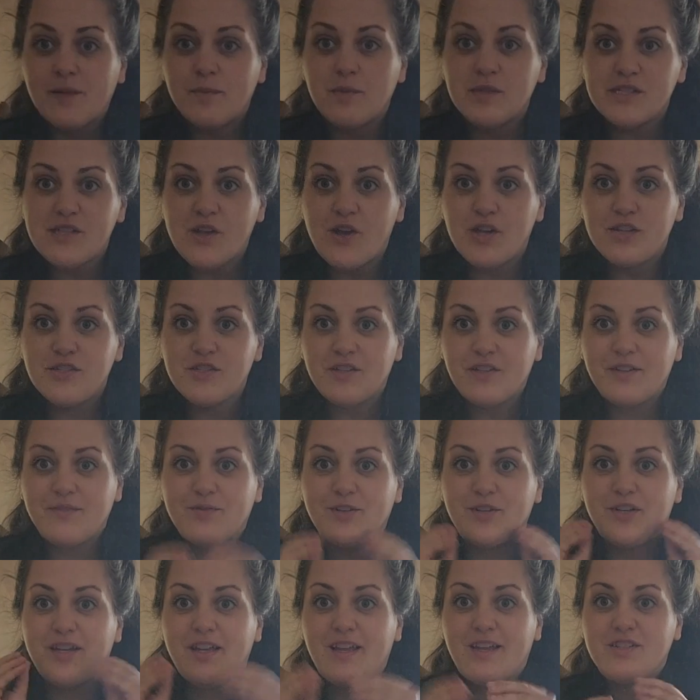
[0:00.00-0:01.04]
Amazon
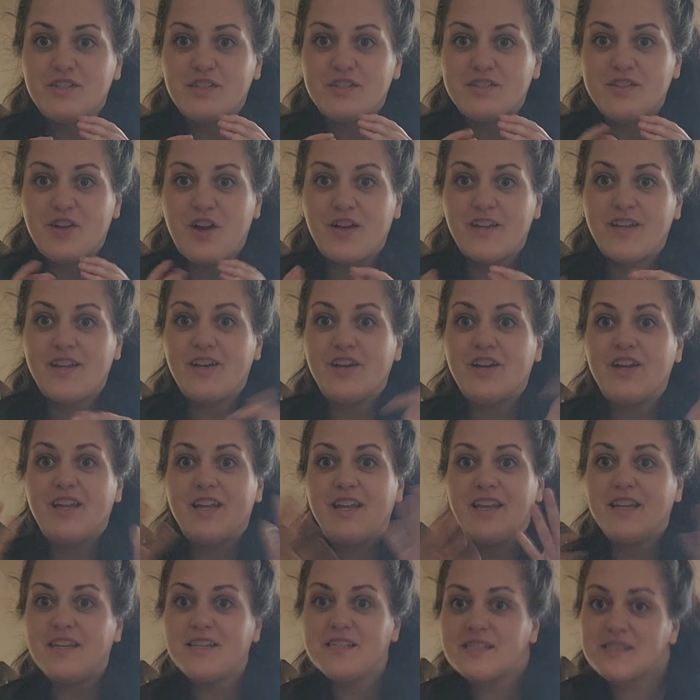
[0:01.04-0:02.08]
delivery just got here.
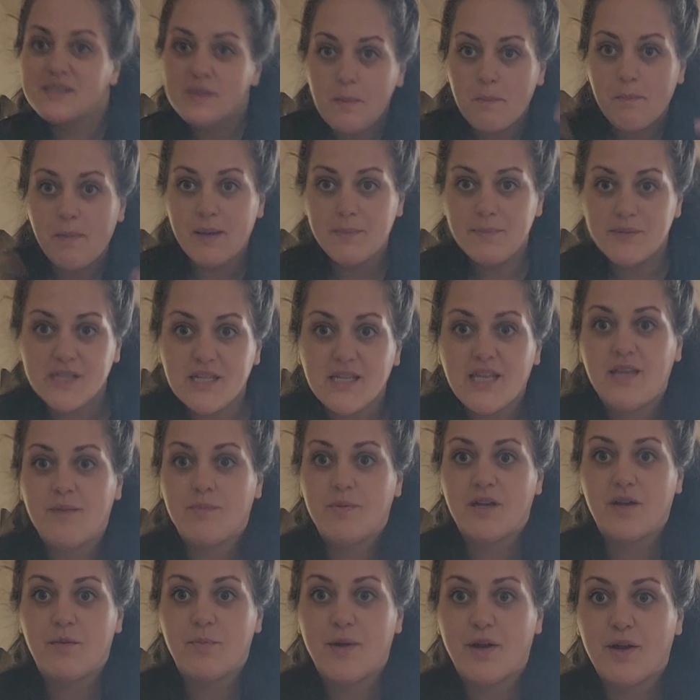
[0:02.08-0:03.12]
It is my
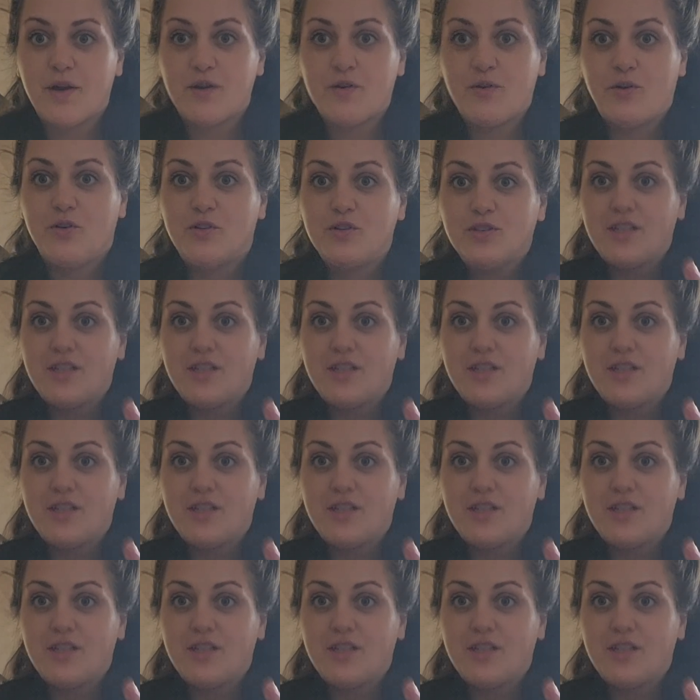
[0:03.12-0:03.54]
beekeeping apparel.